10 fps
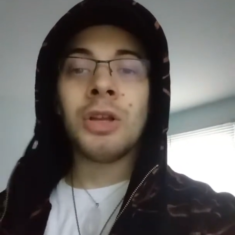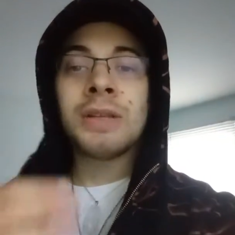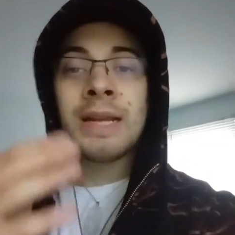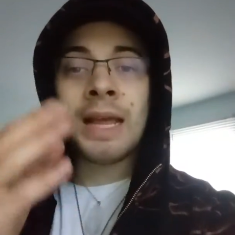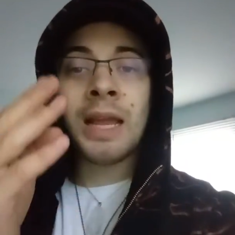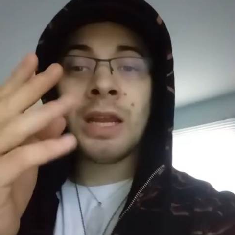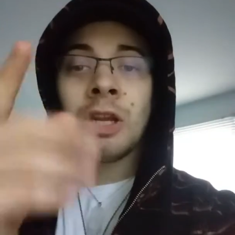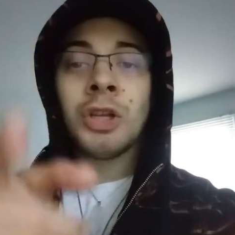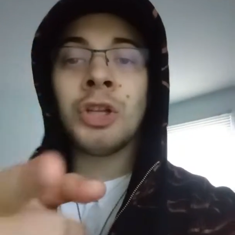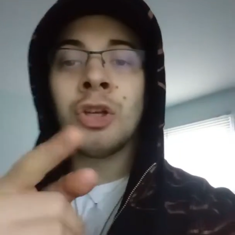
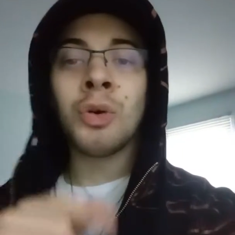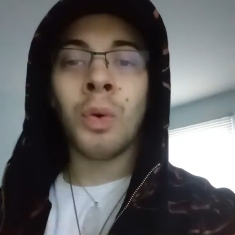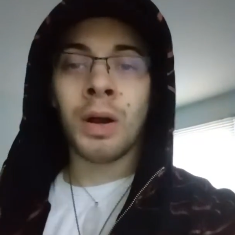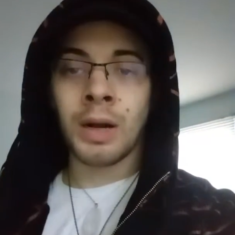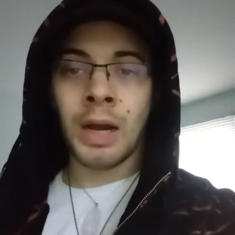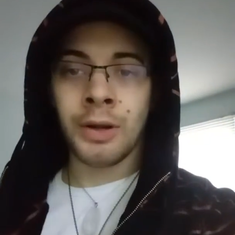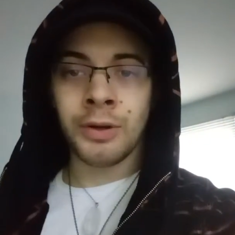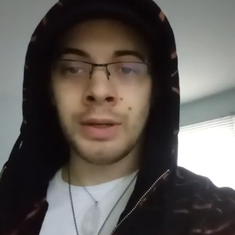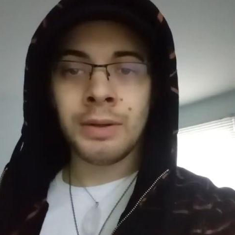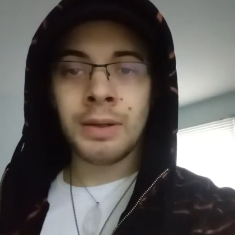Today you are
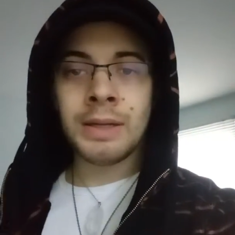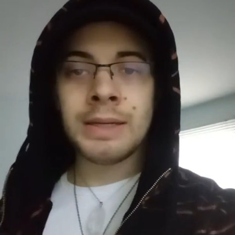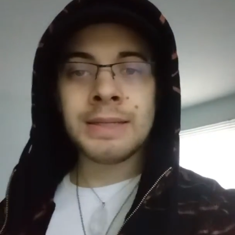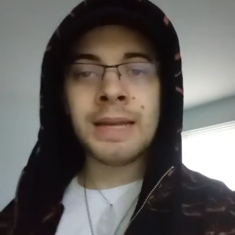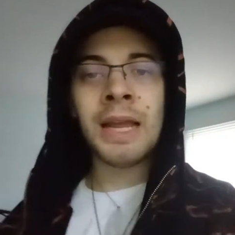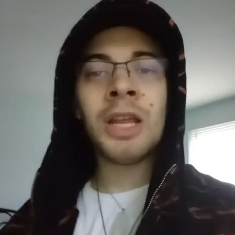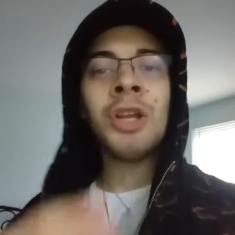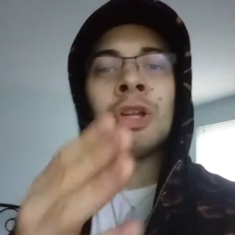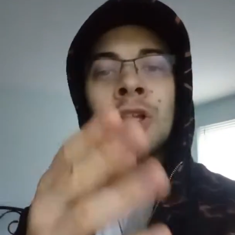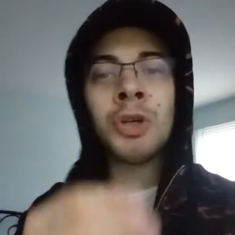honored. Today
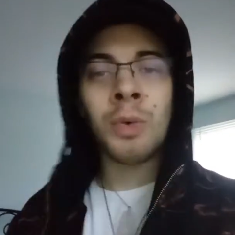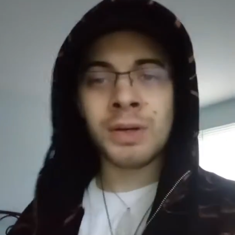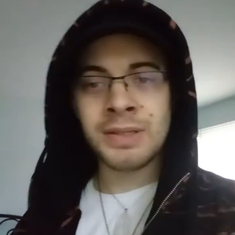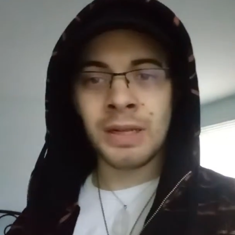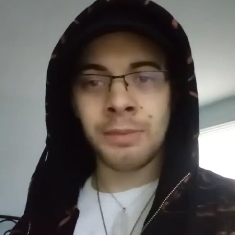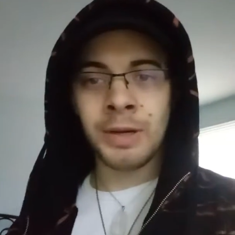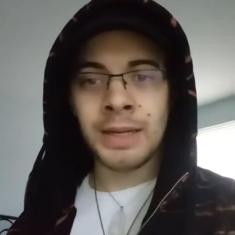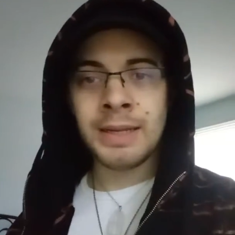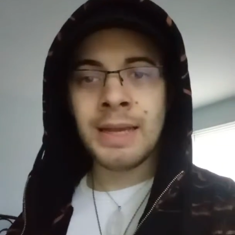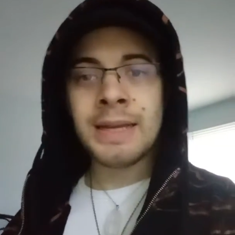you are
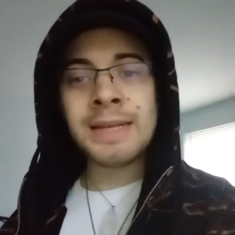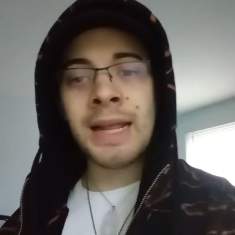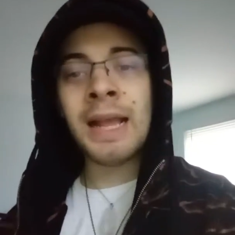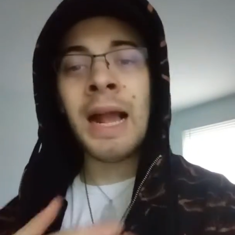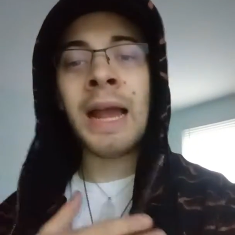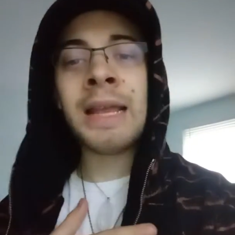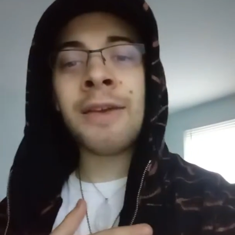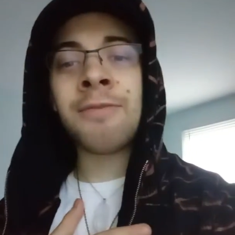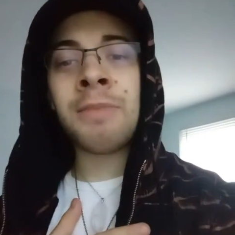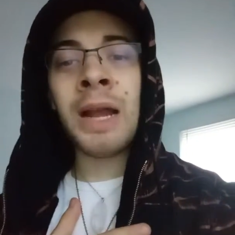celebrated. Today I
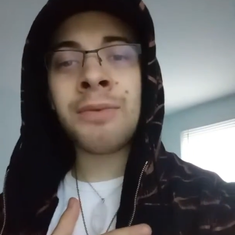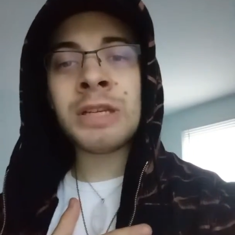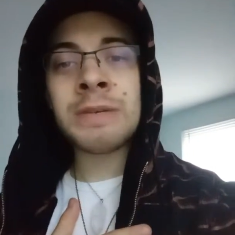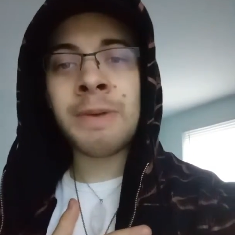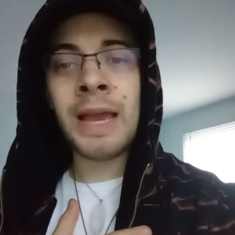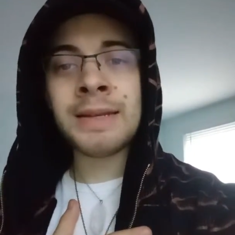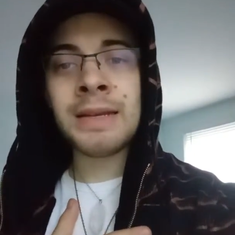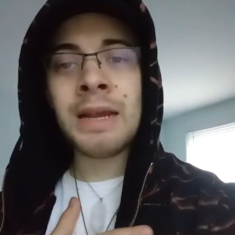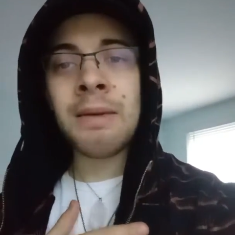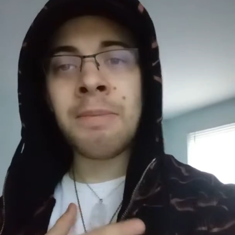give my respect,
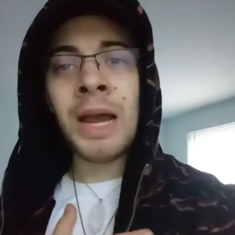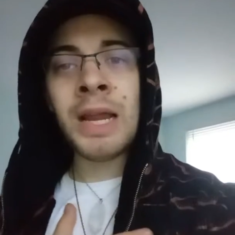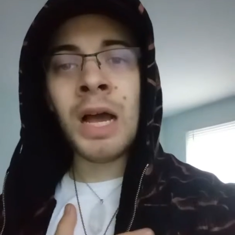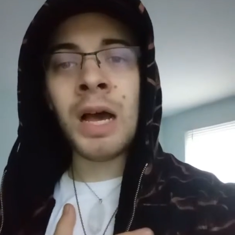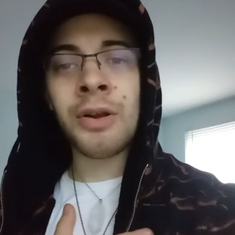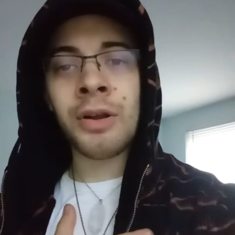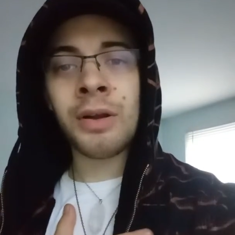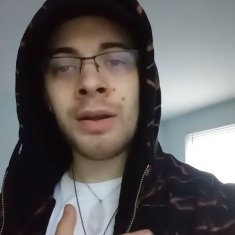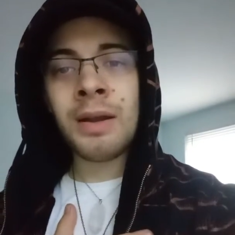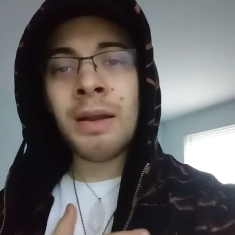my
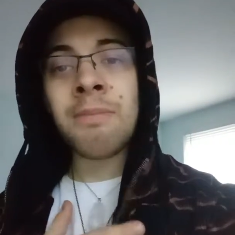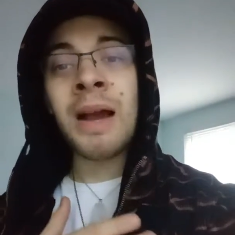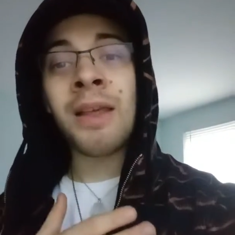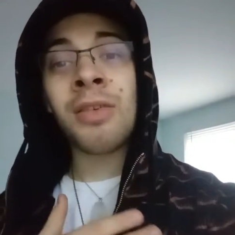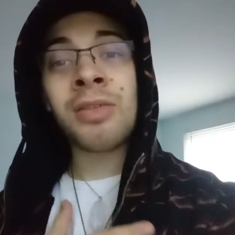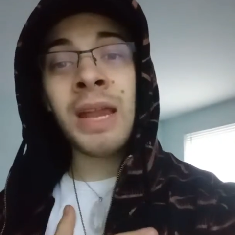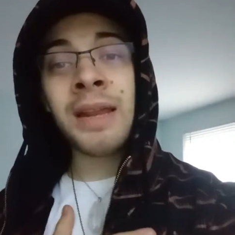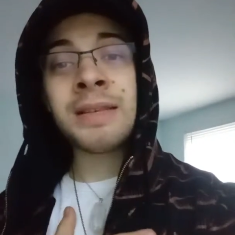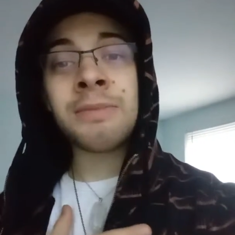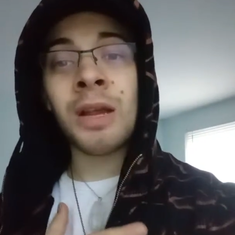honor my
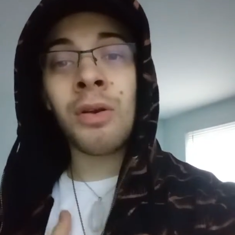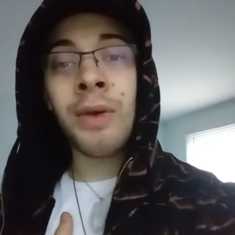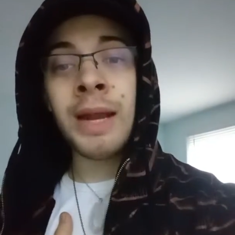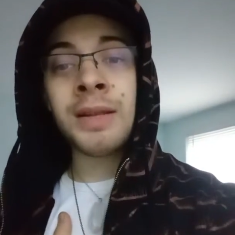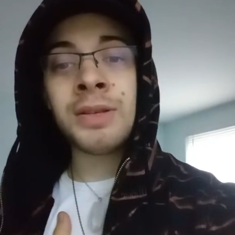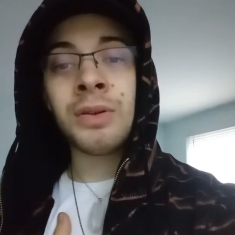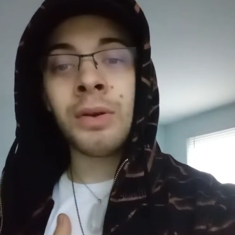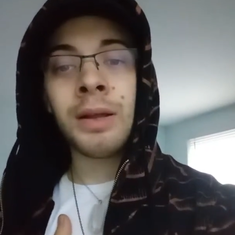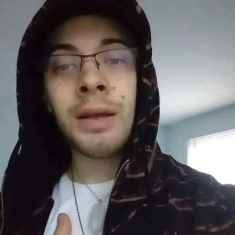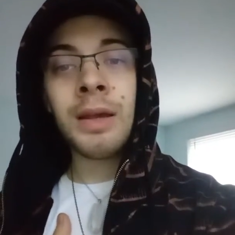thanks and my
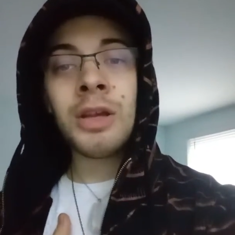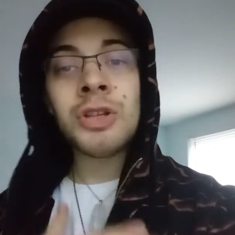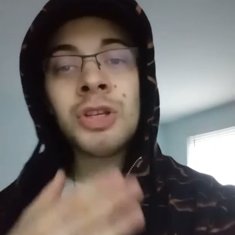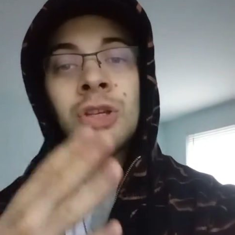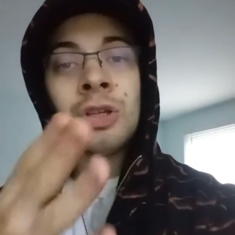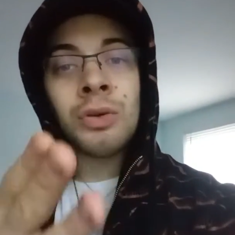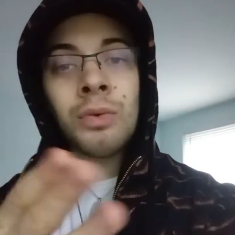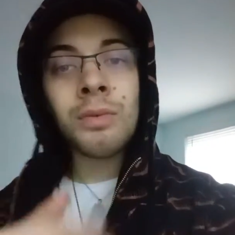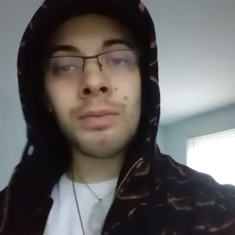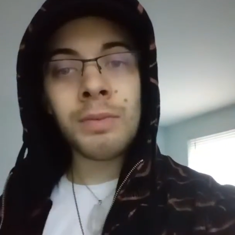gratitude to
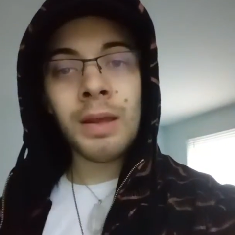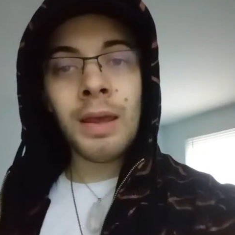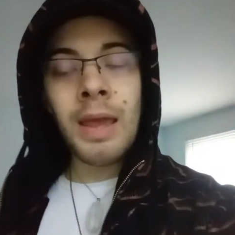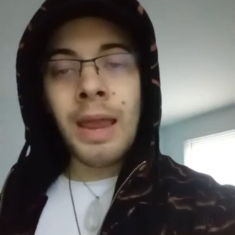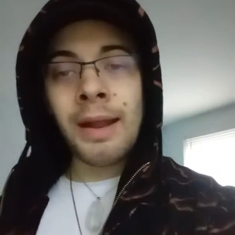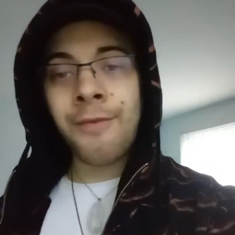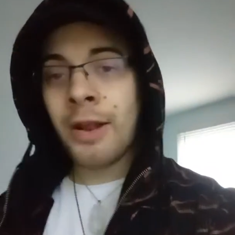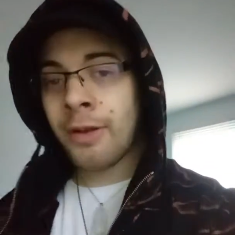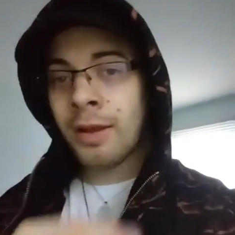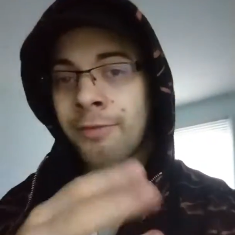you. And if
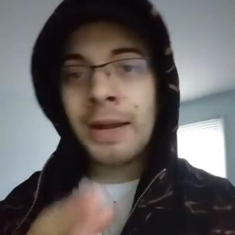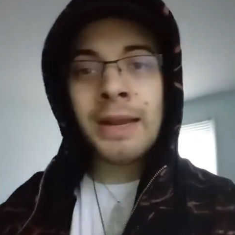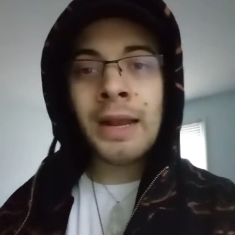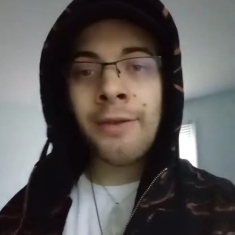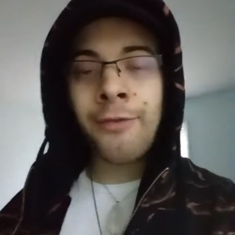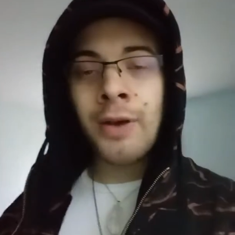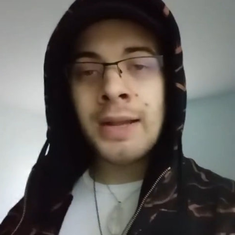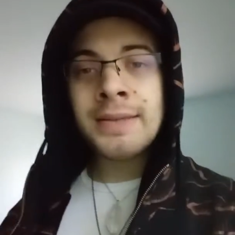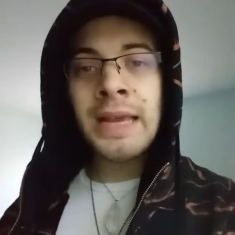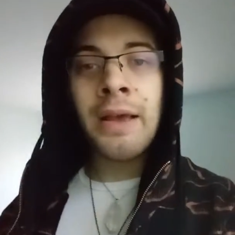any of my native
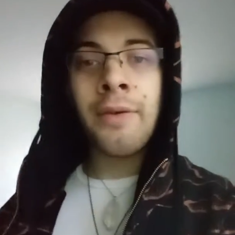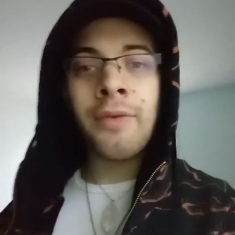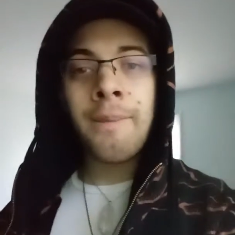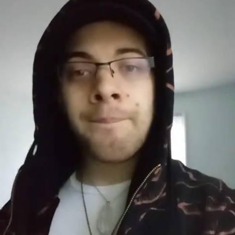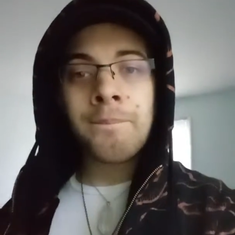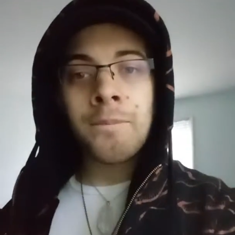friends have,